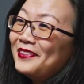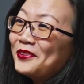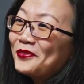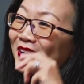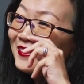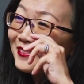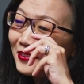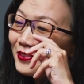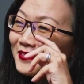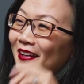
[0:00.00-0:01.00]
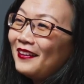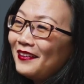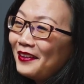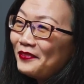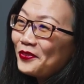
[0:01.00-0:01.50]
You're right, Chris. I
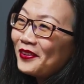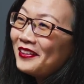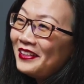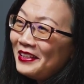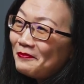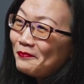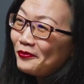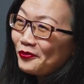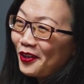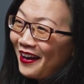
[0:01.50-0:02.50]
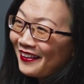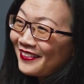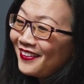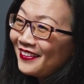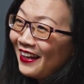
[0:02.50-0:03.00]
love your leapfrog
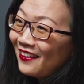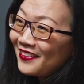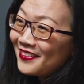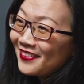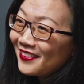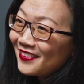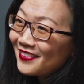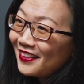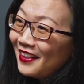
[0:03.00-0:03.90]
analysis